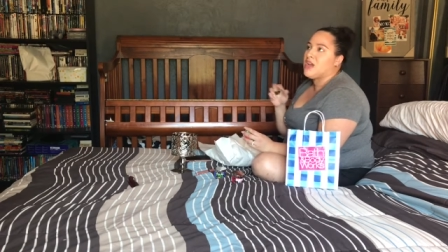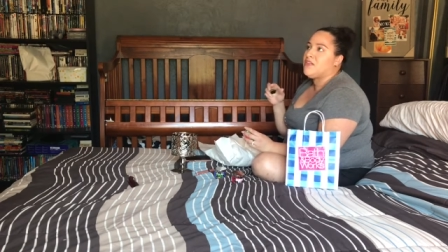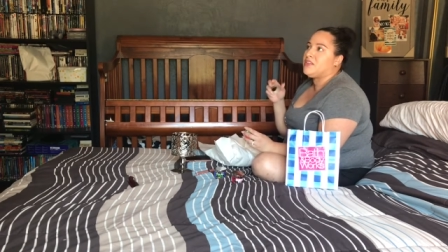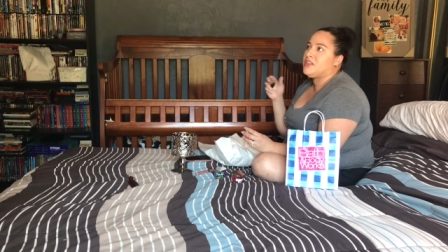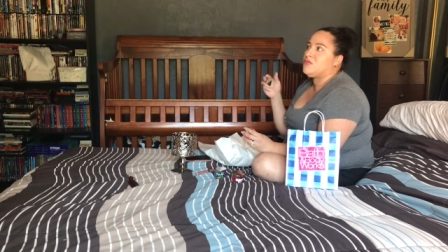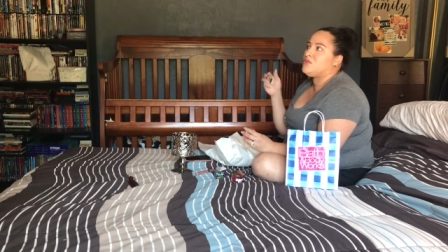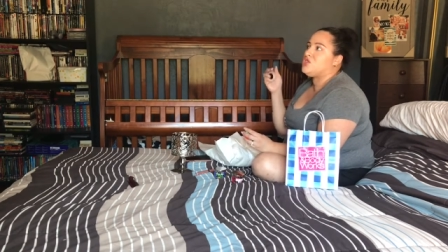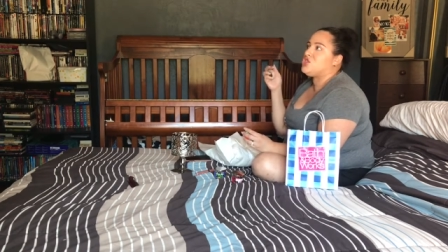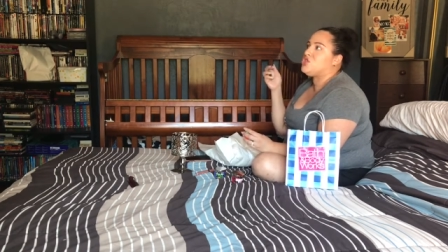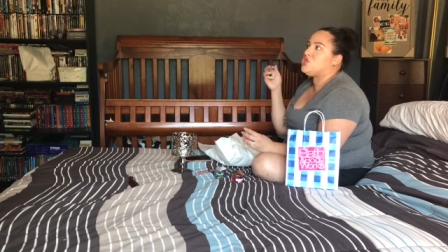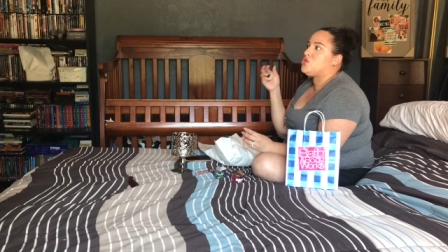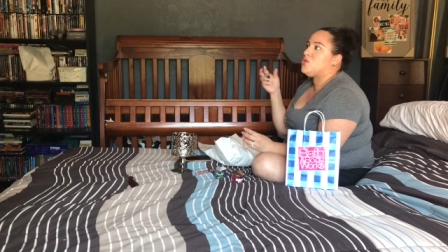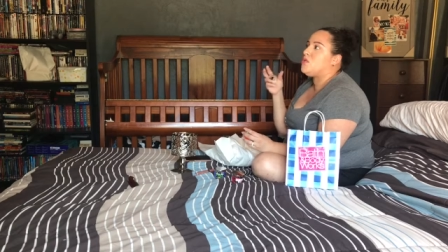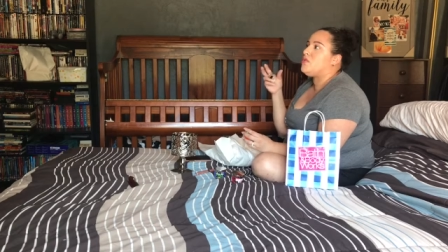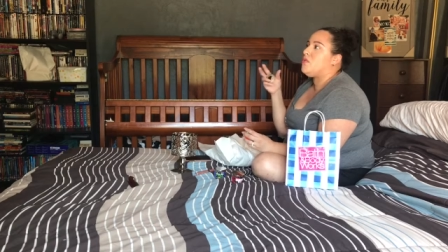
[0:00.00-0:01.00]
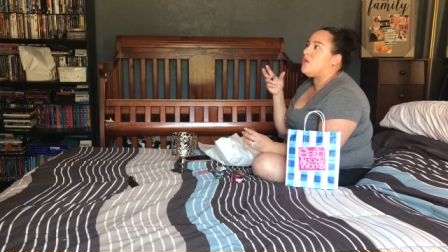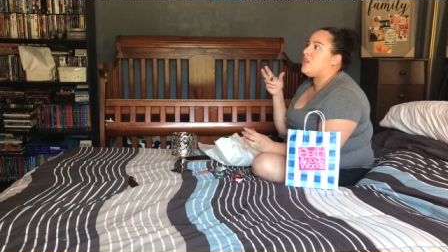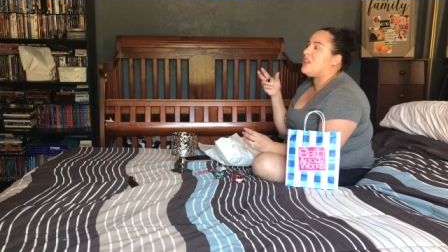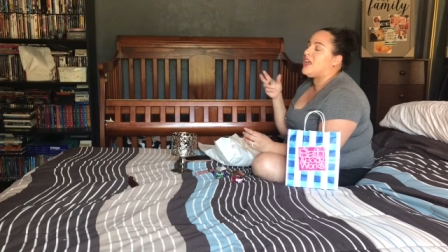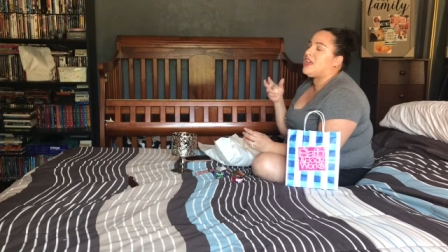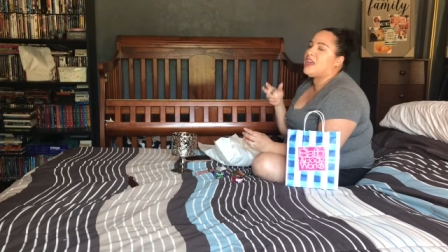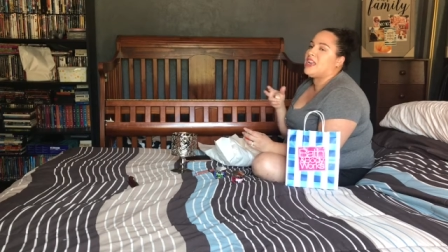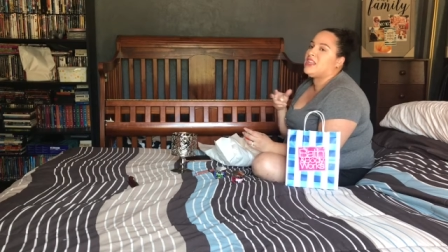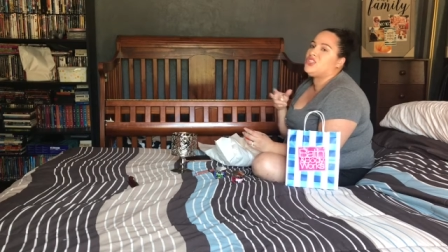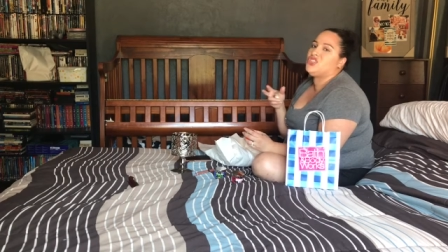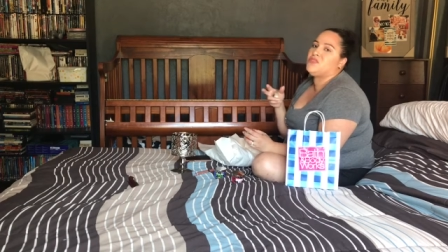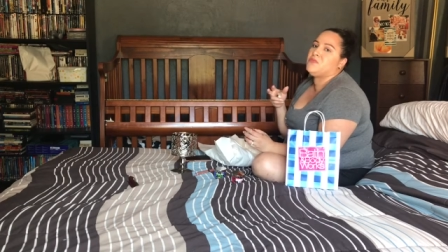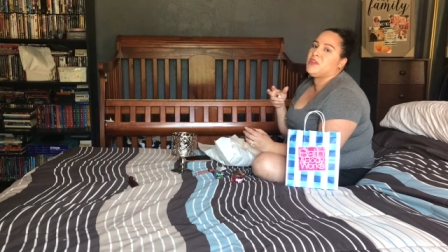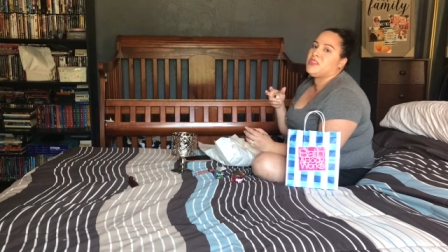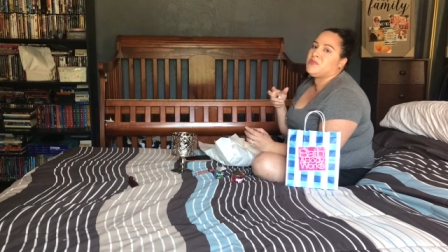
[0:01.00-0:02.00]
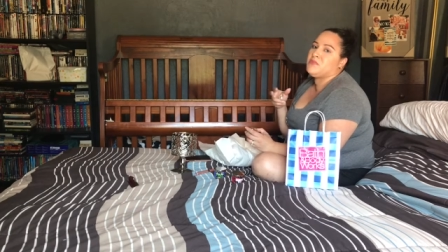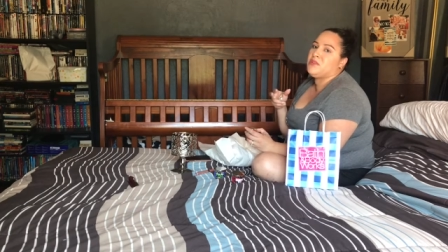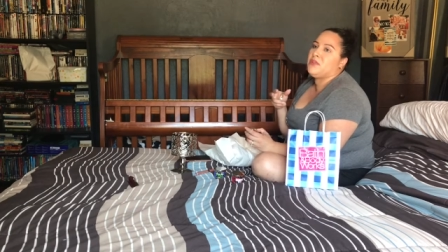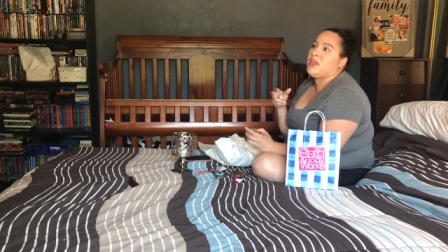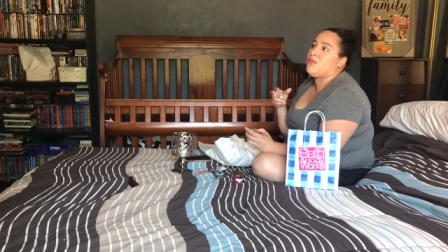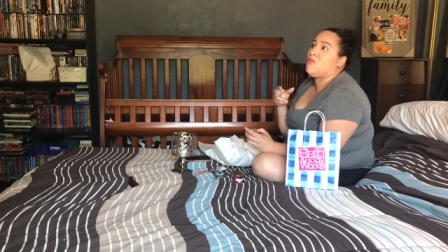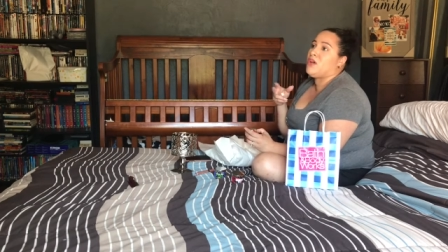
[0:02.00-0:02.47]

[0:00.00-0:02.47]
everything was just so fall like and it just makes me like